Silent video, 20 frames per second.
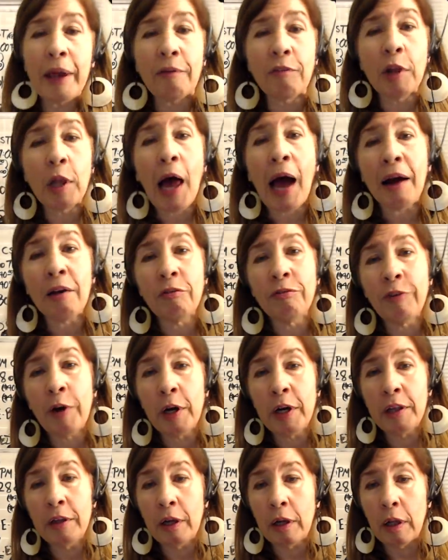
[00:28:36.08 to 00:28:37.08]
have a lot of fun
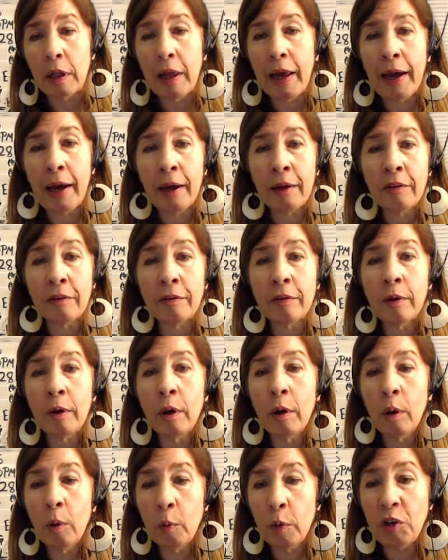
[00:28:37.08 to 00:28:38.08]
in the class.
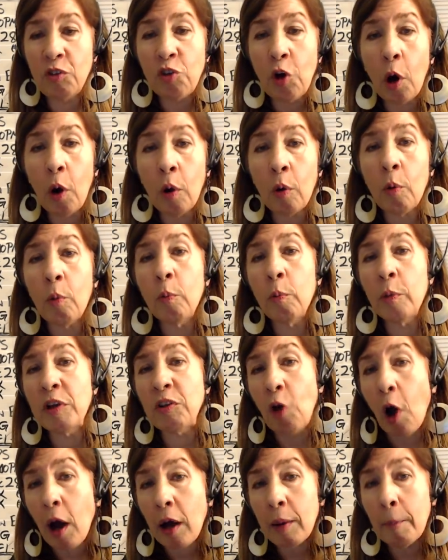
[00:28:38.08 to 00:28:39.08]
We joke, we
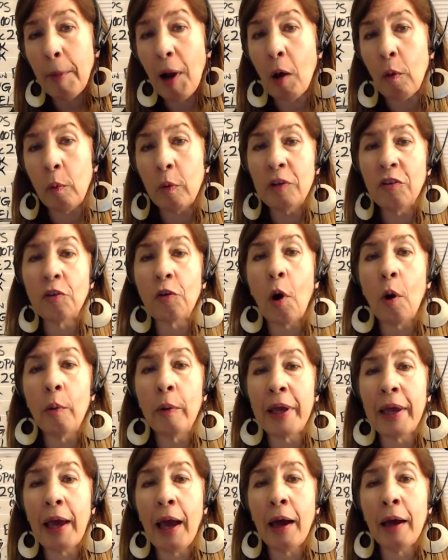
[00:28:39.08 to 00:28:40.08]
talk about what's
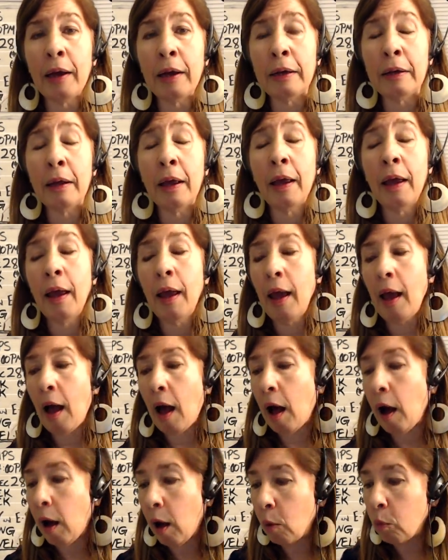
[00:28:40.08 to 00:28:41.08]
going on.
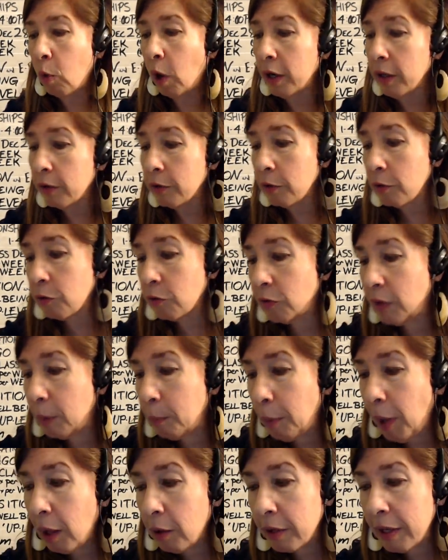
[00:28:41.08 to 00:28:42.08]
Uh, one other tip
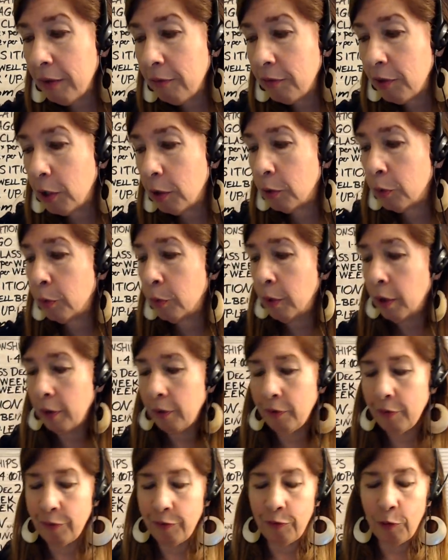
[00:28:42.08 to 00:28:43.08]
I'll give you
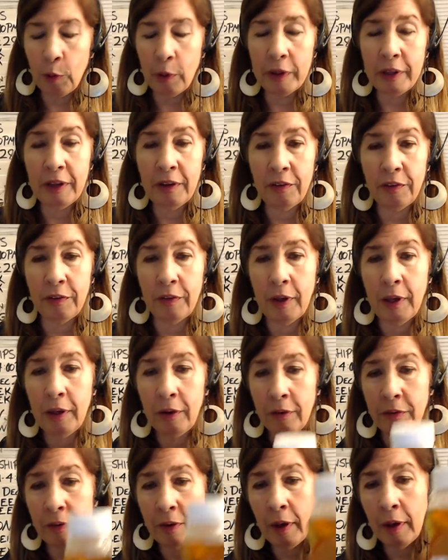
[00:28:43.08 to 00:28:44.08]
for this
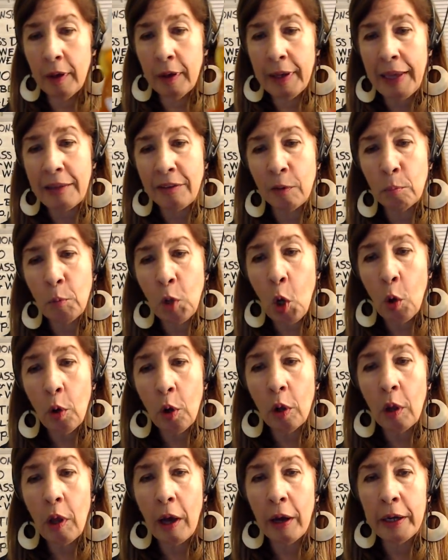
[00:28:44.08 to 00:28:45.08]
is get some
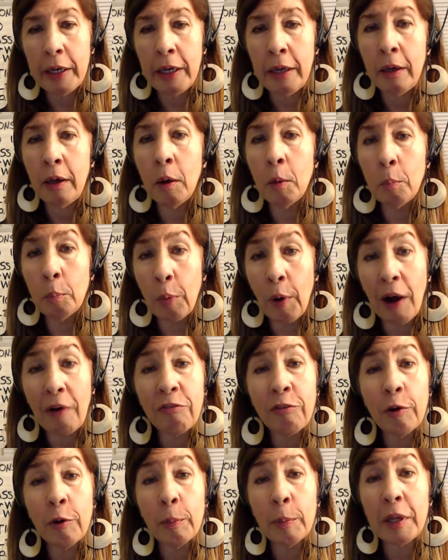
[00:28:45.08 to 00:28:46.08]
local honey,
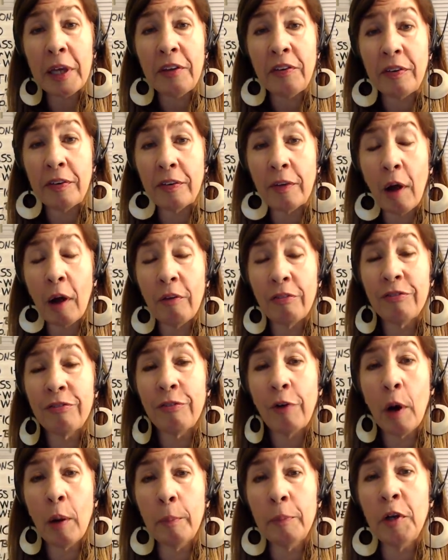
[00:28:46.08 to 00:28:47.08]
preferably stuff
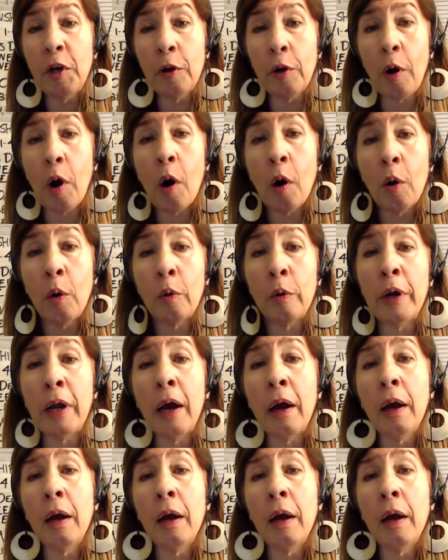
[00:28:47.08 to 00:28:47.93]
from your own